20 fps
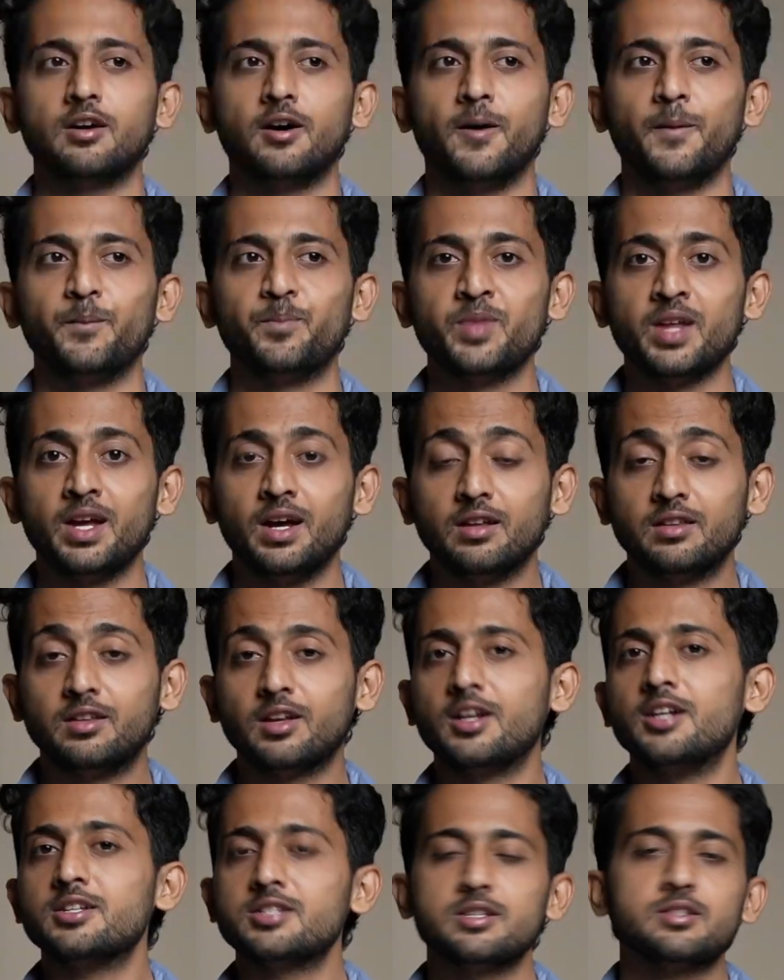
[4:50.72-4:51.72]
um,
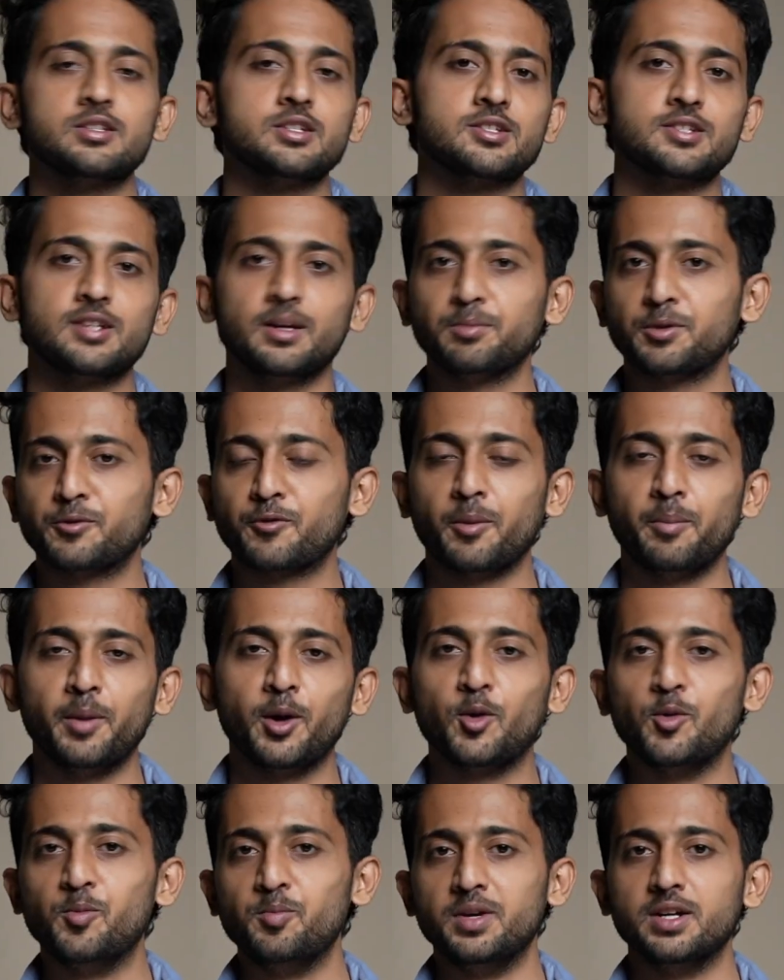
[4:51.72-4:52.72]
signals and systems from my
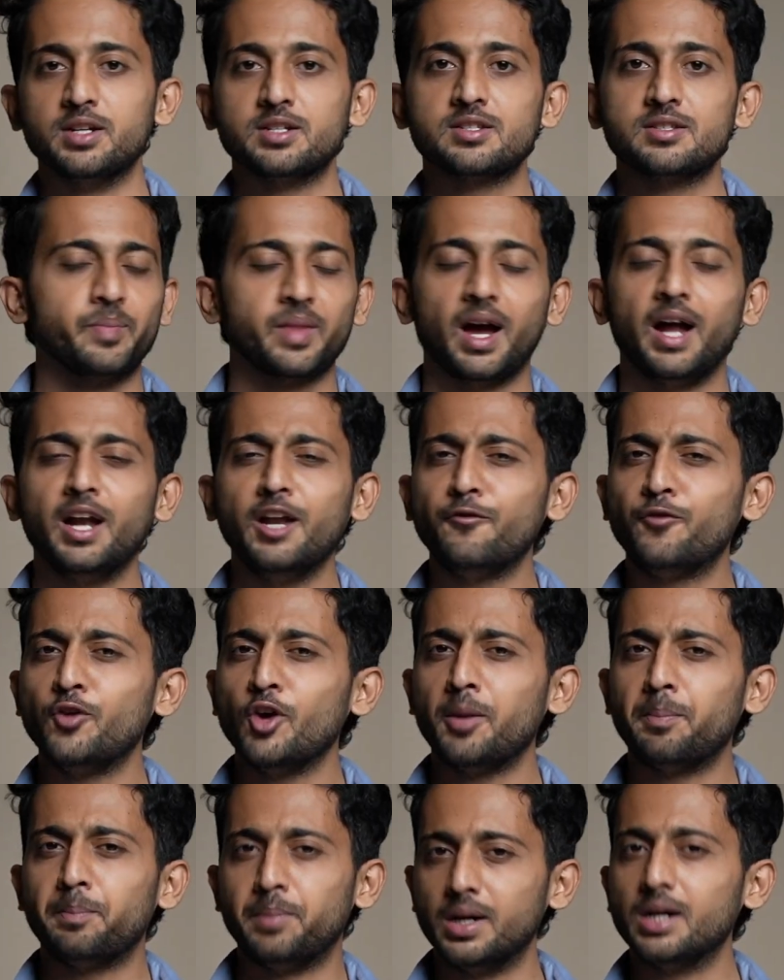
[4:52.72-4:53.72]
roommates. And if
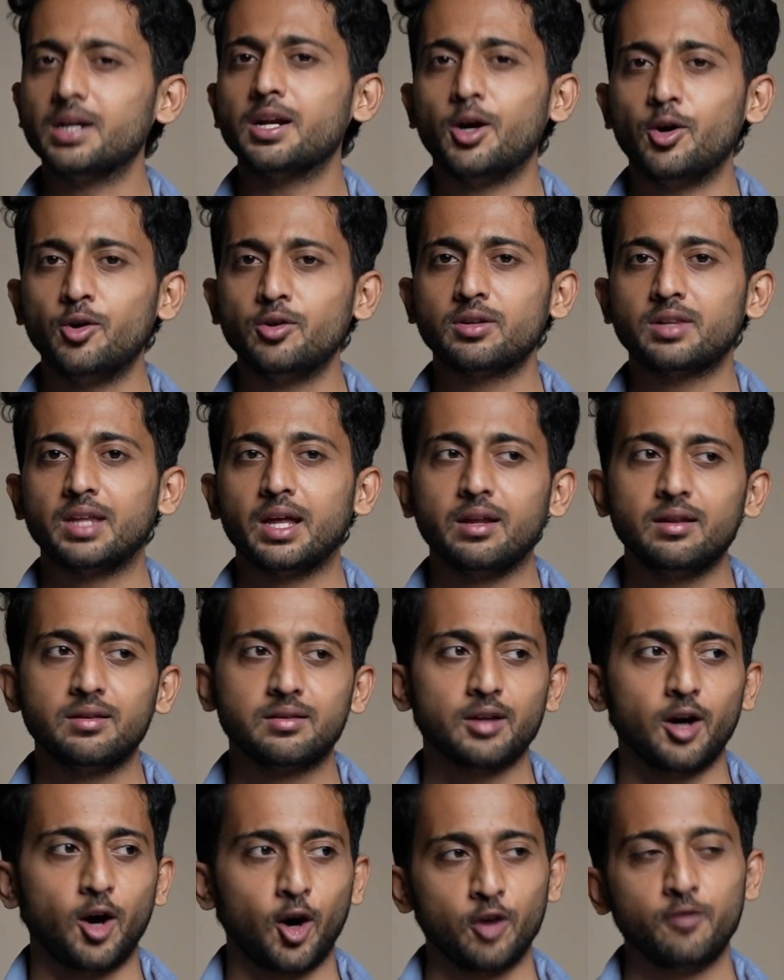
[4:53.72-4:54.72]
you are burnout, there
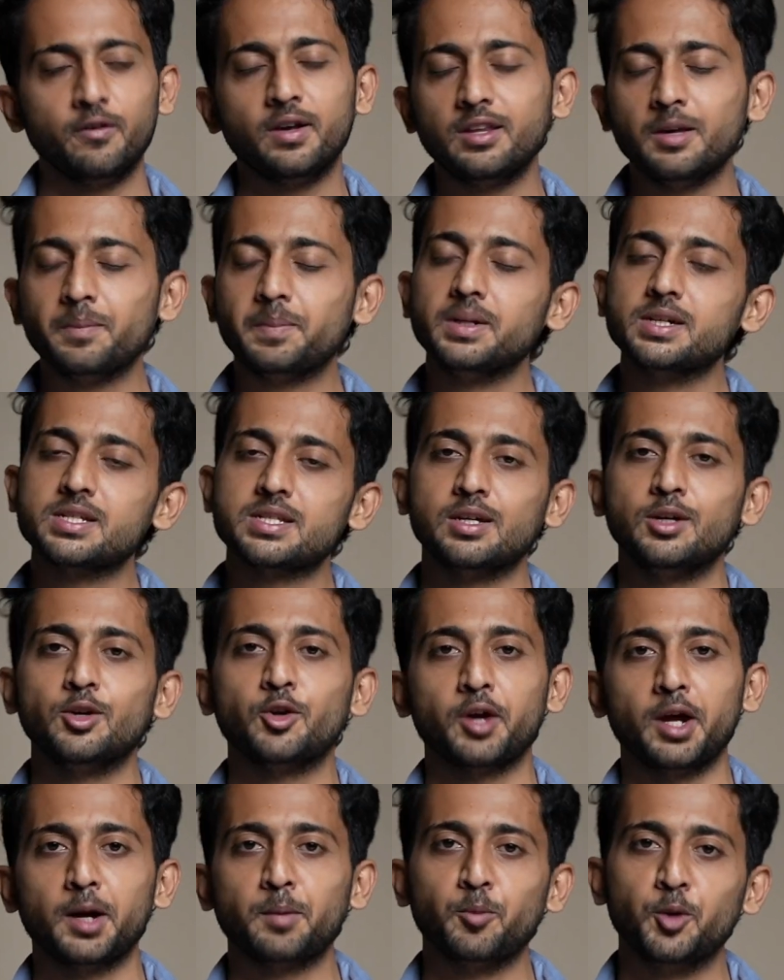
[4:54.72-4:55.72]
is always a person
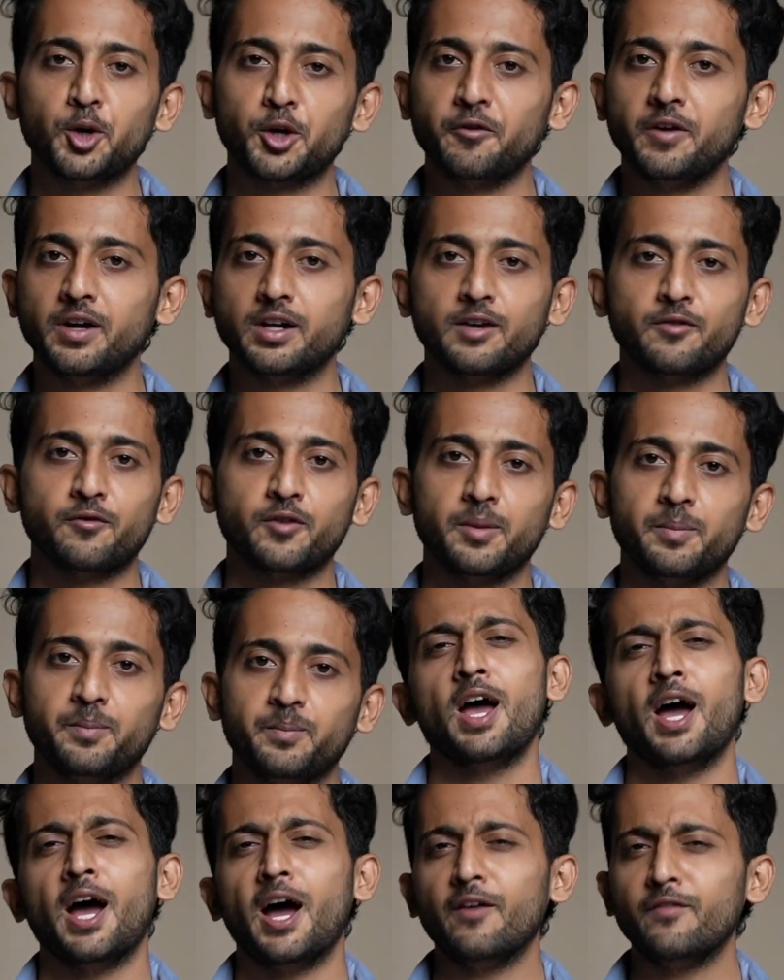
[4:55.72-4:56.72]
to get motivated from.
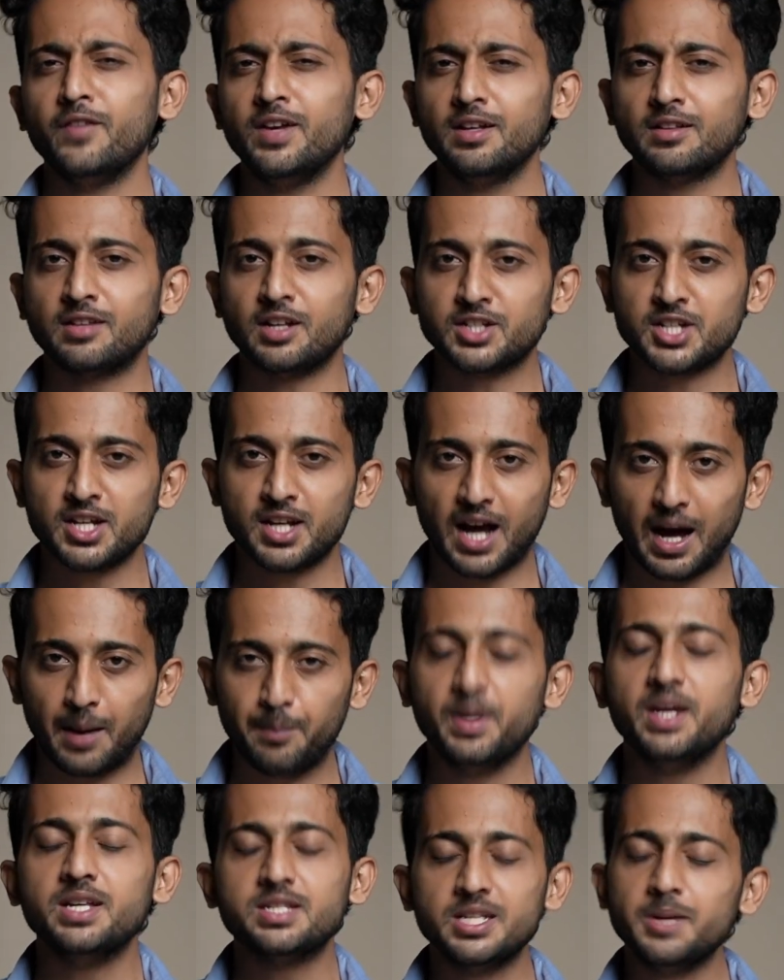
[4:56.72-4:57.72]
Having such an
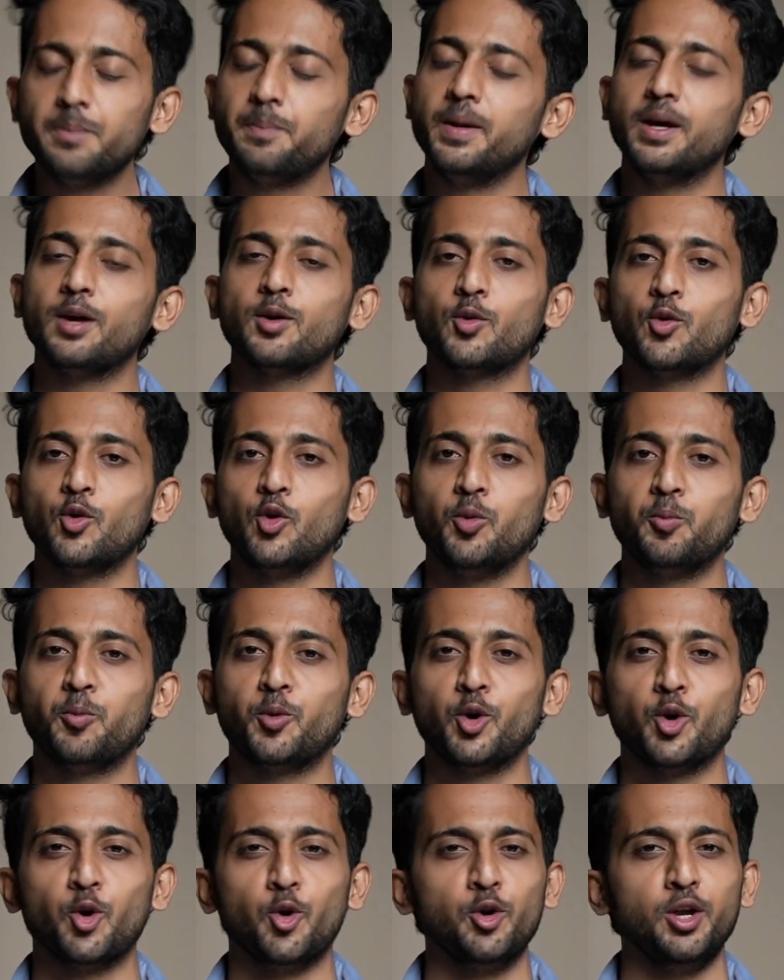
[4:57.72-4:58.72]
amazing peer group
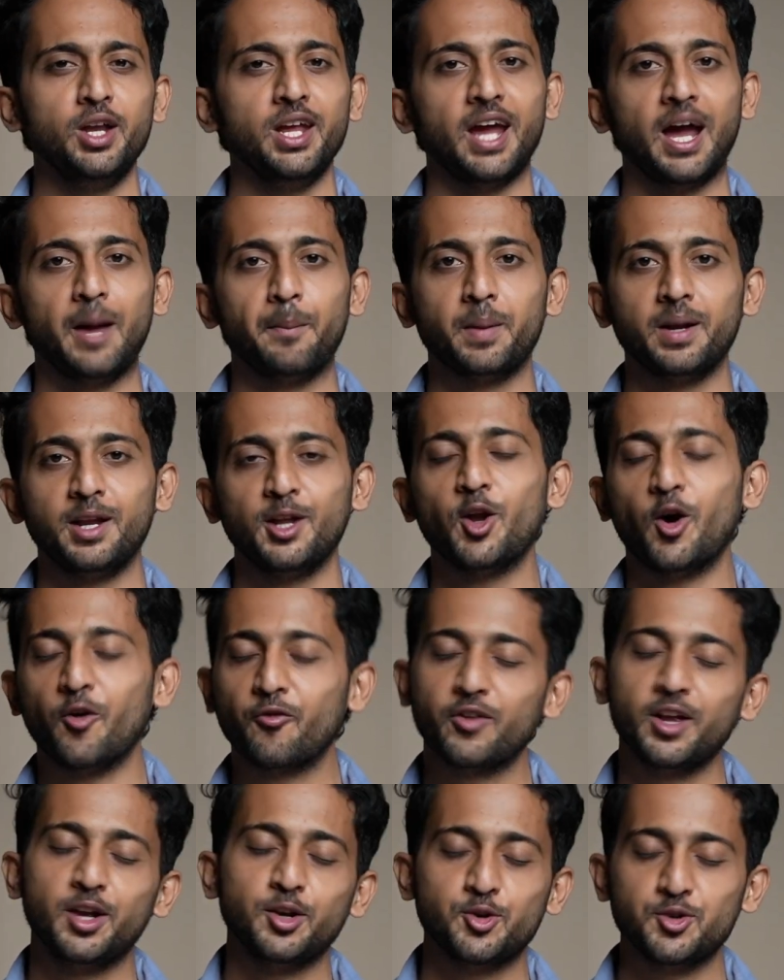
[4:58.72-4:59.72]
could only happen in
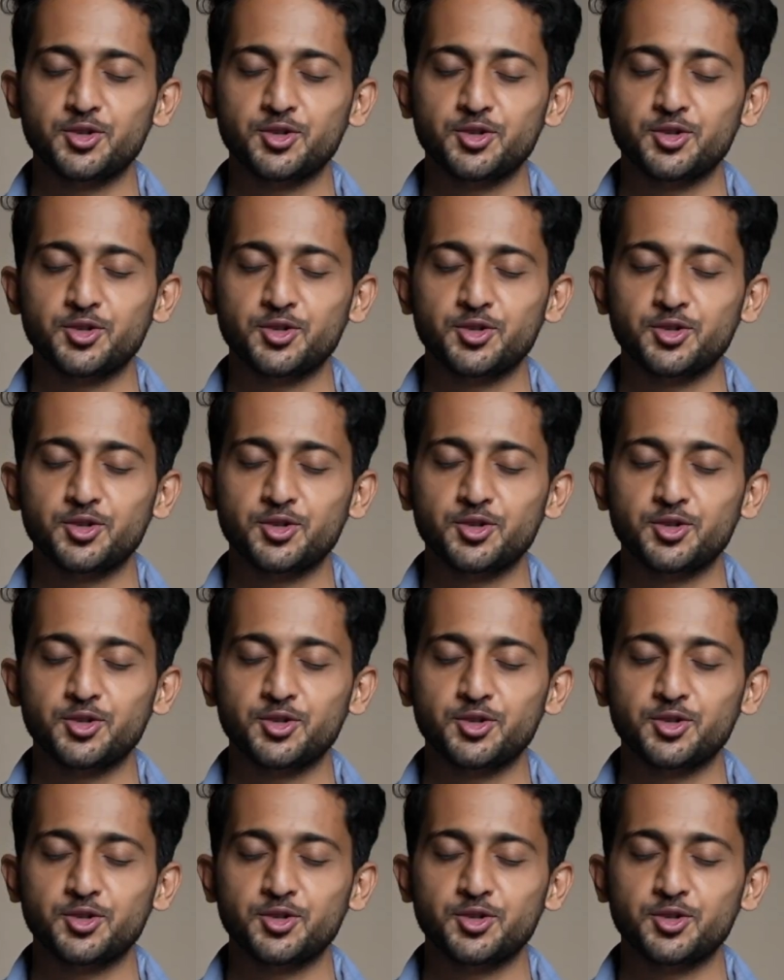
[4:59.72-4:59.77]
offline